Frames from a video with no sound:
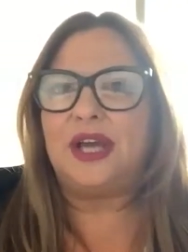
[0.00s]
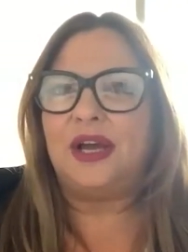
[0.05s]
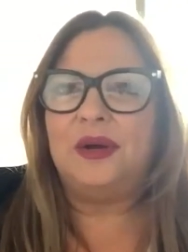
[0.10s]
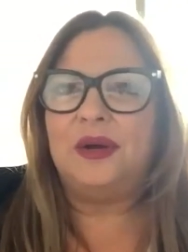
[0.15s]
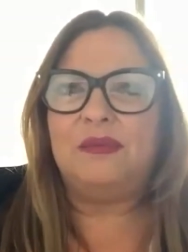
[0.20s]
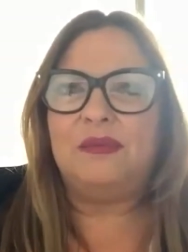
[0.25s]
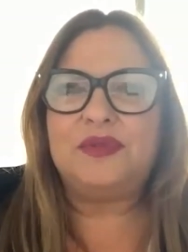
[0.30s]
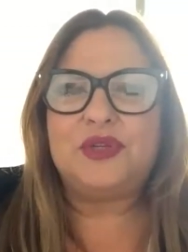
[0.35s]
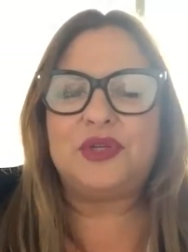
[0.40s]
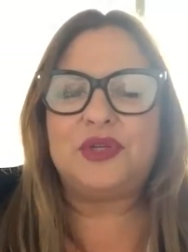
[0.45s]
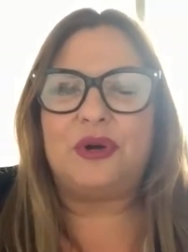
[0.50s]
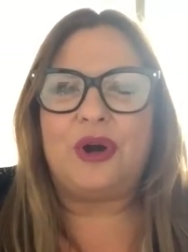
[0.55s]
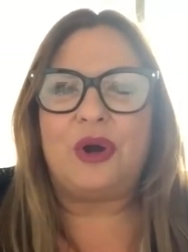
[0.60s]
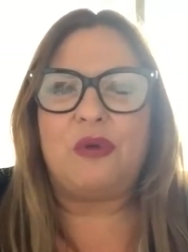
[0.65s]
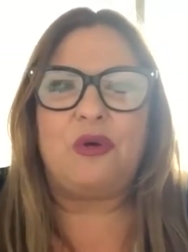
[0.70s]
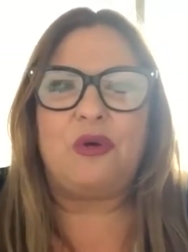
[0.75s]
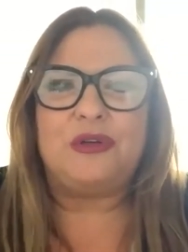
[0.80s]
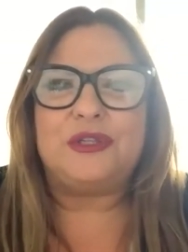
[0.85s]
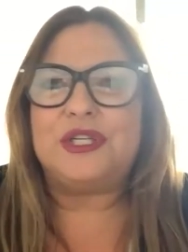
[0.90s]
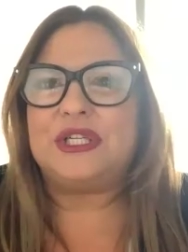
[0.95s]
am sure I
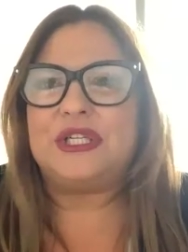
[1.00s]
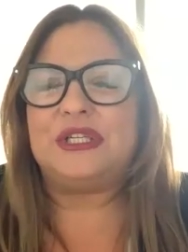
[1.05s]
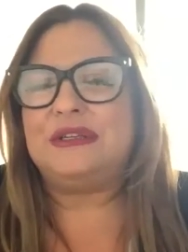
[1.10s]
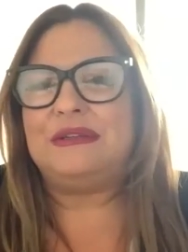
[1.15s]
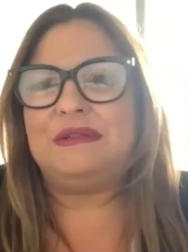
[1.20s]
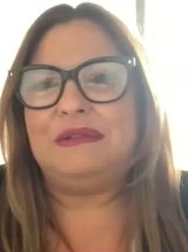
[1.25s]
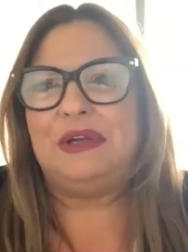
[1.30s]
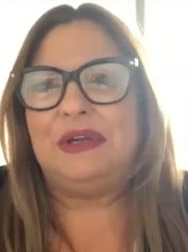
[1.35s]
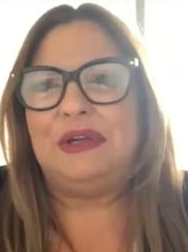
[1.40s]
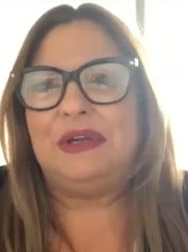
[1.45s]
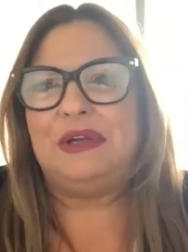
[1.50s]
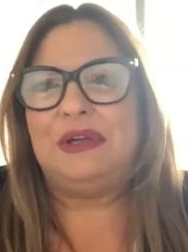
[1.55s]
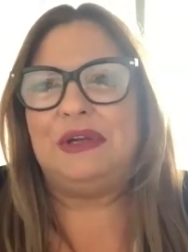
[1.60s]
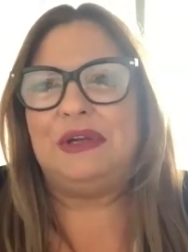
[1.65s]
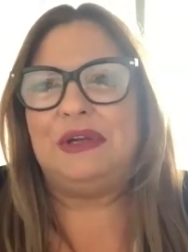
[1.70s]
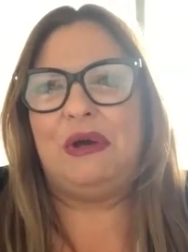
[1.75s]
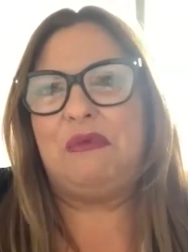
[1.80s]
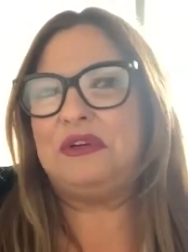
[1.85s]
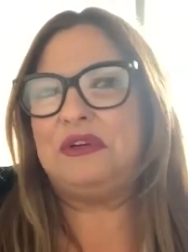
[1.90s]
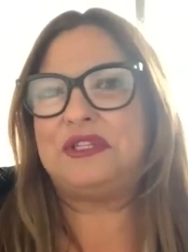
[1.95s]
watched, you
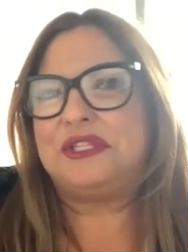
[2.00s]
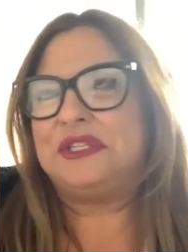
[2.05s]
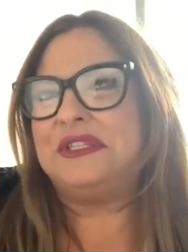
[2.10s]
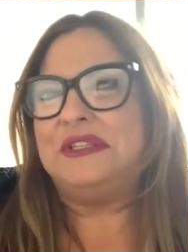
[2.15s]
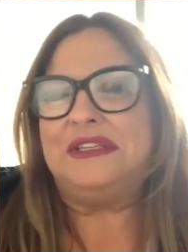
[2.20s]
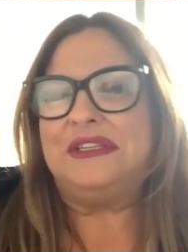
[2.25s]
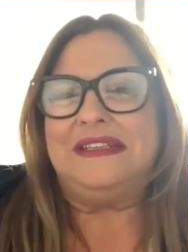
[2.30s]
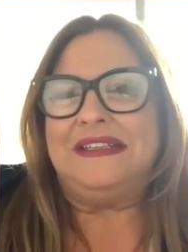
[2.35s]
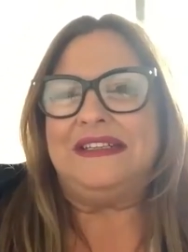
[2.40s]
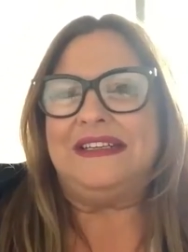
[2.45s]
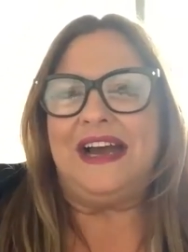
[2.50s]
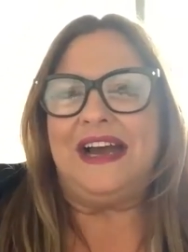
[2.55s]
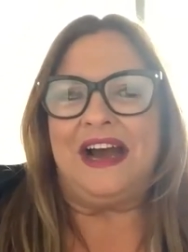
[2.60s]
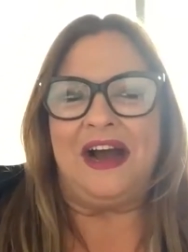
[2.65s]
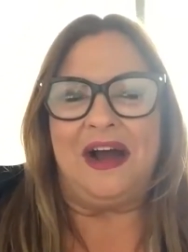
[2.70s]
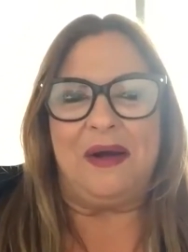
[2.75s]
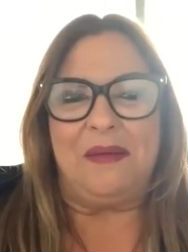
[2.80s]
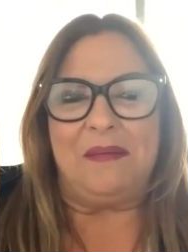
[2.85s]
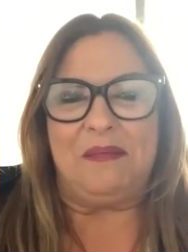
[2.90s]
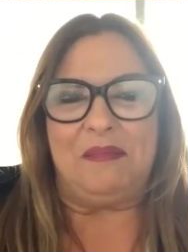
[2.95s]
know, watched
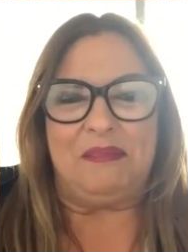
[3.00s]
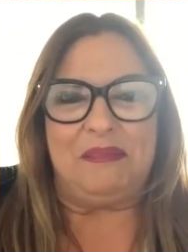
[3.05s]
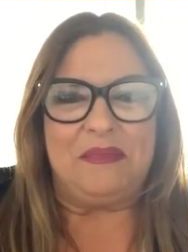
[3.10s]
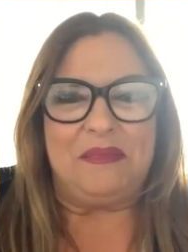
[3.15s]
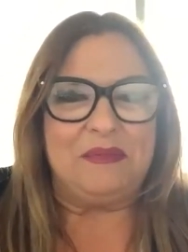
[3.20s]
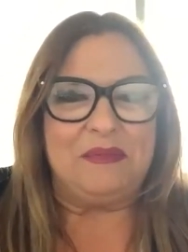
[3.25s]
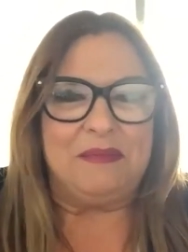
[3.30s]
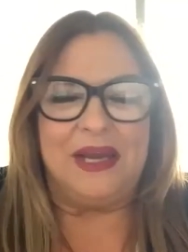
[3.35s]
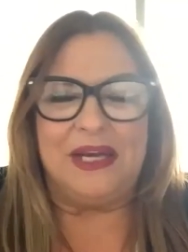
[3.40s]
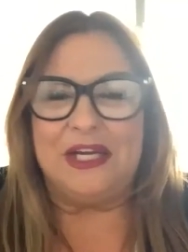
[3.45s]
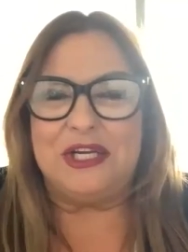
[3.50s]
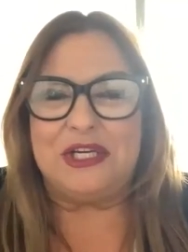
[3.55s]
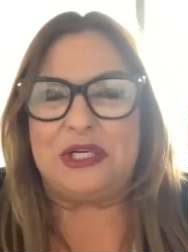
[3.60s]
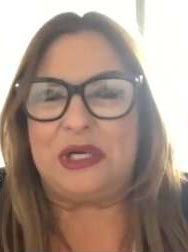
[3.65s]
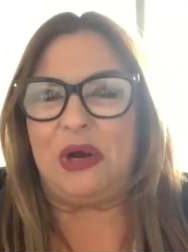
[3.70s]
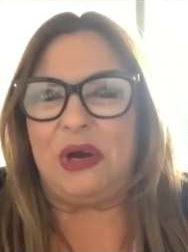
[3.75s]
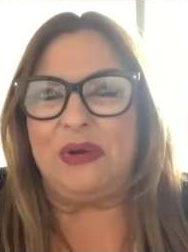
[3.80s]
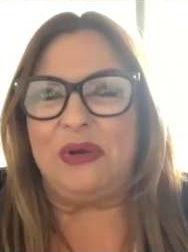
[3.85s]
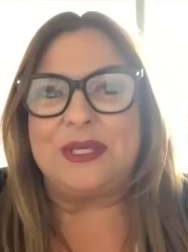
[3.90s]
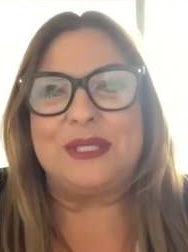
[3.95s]
um, many
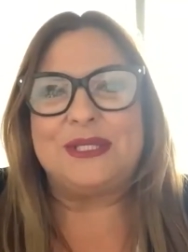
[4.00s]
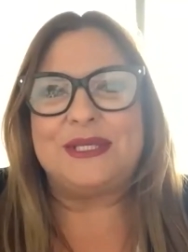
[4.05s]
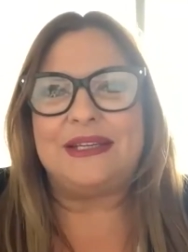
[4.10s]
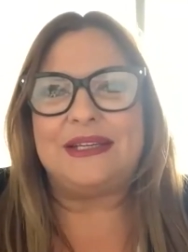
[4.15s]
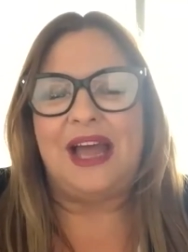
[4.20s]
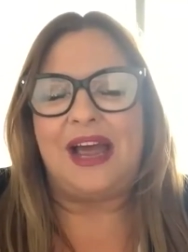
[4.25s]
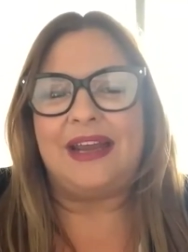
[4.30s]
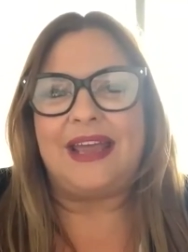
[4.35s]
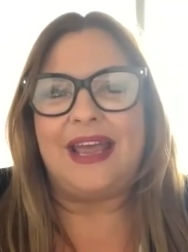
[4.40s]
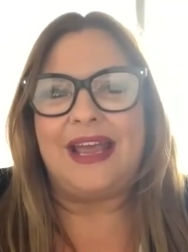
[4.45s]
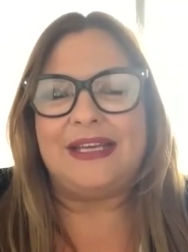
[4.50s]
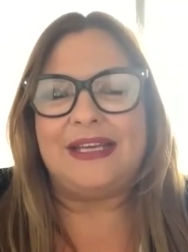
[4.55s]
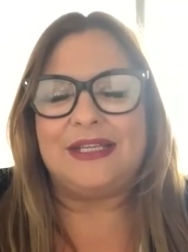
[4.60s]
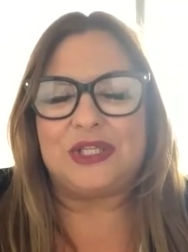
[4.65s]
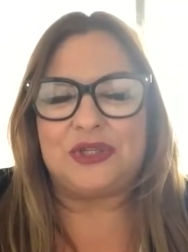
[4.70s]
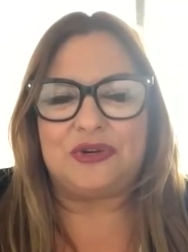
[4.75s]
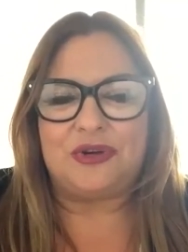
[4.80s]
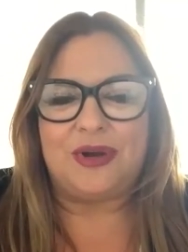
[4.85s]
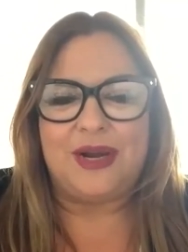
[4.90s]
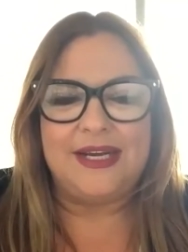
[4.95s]
shows like
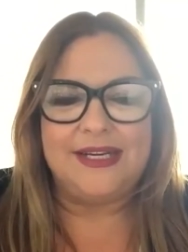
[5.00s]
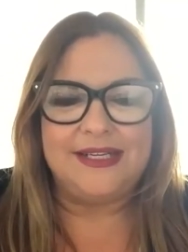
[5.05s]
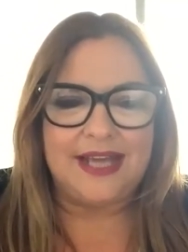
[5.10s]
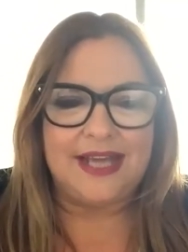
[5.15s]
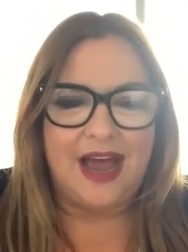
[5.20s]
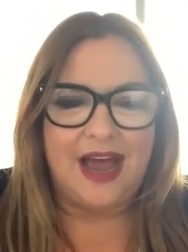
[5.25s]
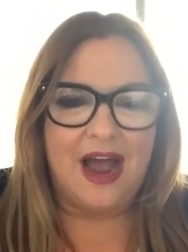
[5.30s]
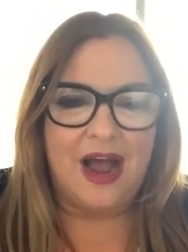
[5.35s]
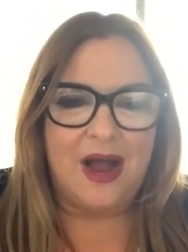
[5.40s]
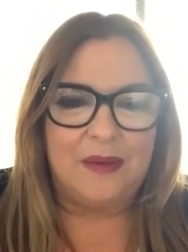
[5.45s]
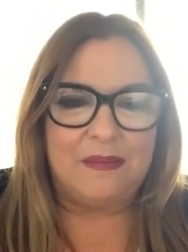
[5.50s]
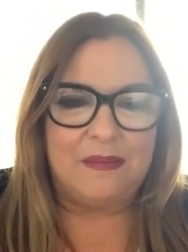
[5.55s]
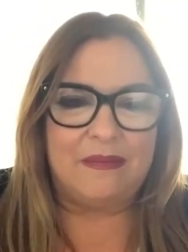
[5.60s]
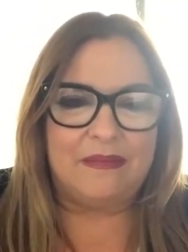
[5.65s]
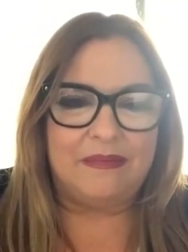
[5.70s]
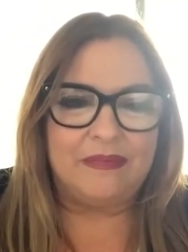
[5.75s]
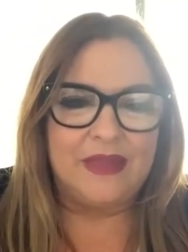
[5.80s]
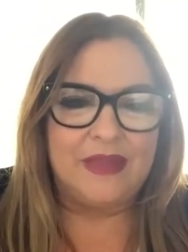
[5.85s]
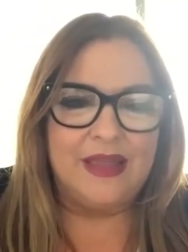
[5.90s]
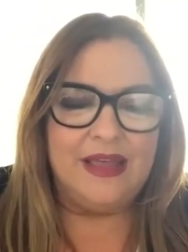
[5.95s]
E Street.
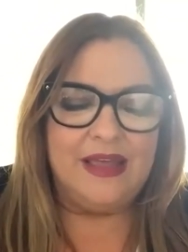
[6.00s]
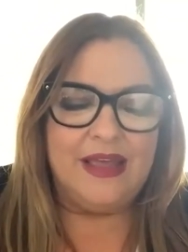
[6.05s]
Um,